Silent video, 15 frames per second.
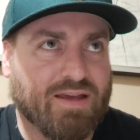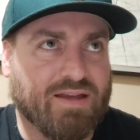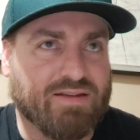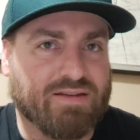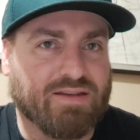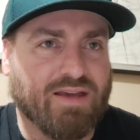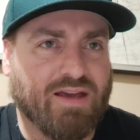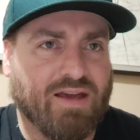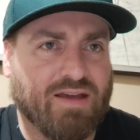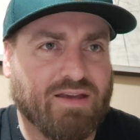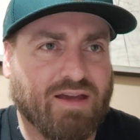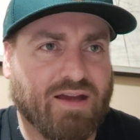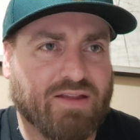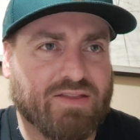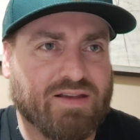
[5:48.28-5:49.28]
He's like, "Yeah,
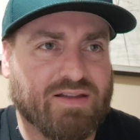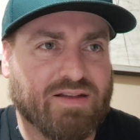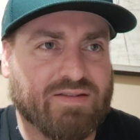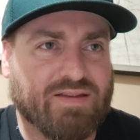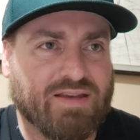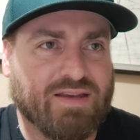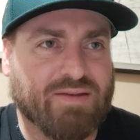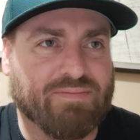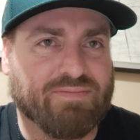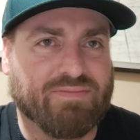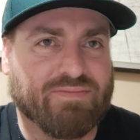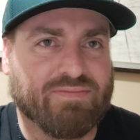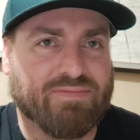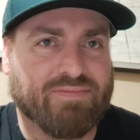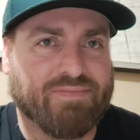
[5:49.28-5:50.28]
yeah, I think that's him."
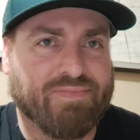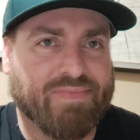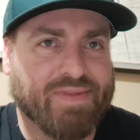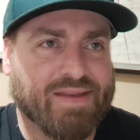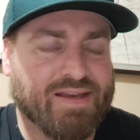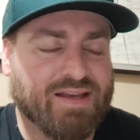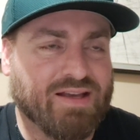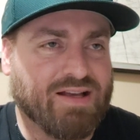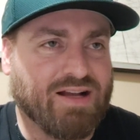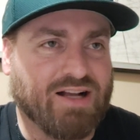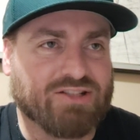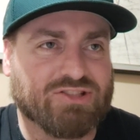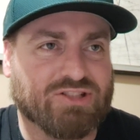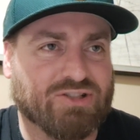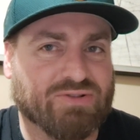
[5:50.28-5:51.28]
I
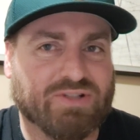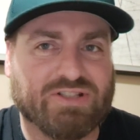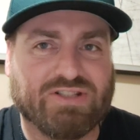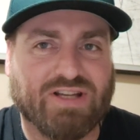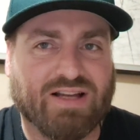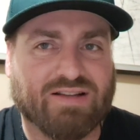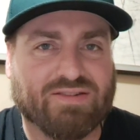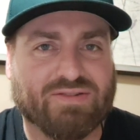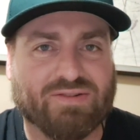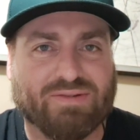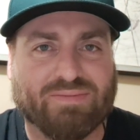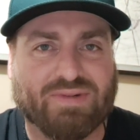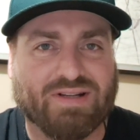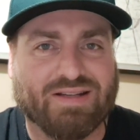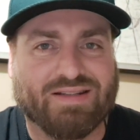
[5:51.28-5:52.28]
should have reached out to
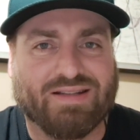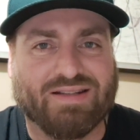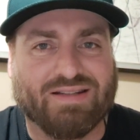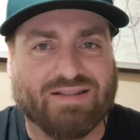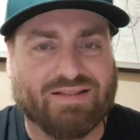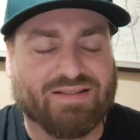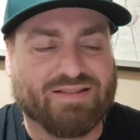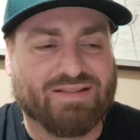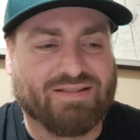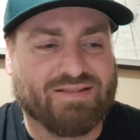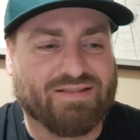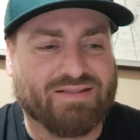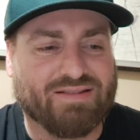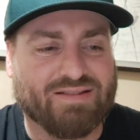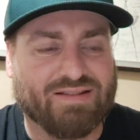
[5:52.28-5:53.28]
him, but I didn't.
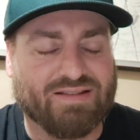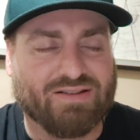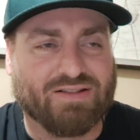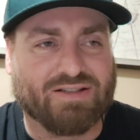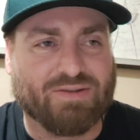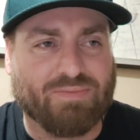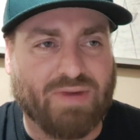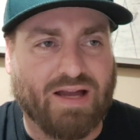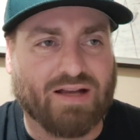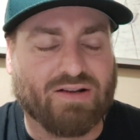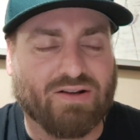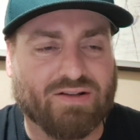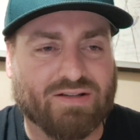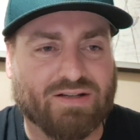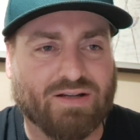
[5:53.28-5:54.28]
Looking
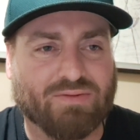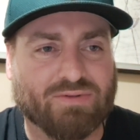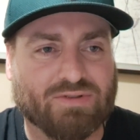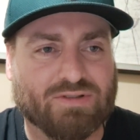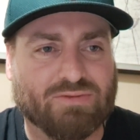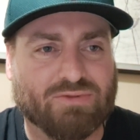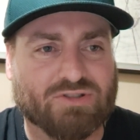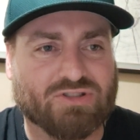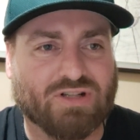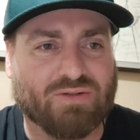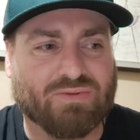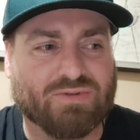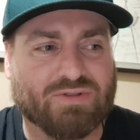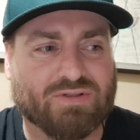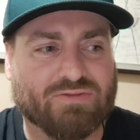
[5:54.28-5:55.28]
back on it, I really wish I
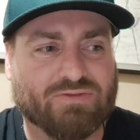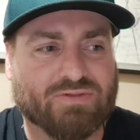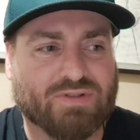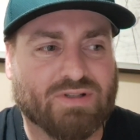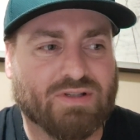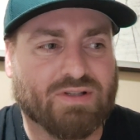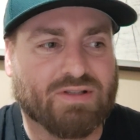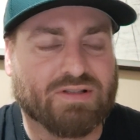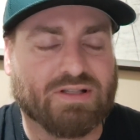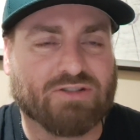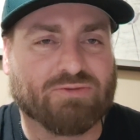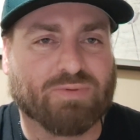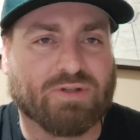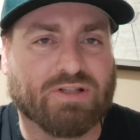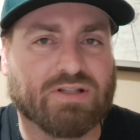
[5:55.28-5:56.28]
would have. That
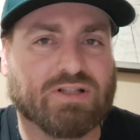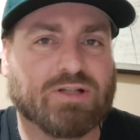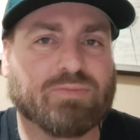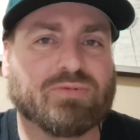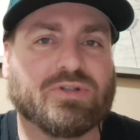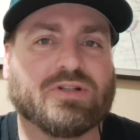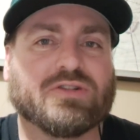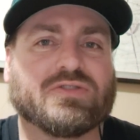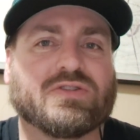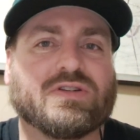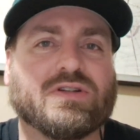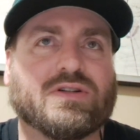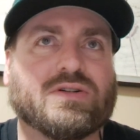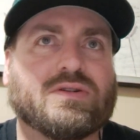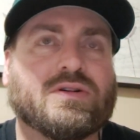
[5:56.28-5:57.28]
was probably a couple years
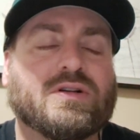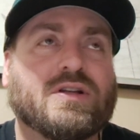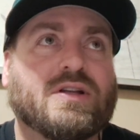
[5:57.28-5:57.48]
ago.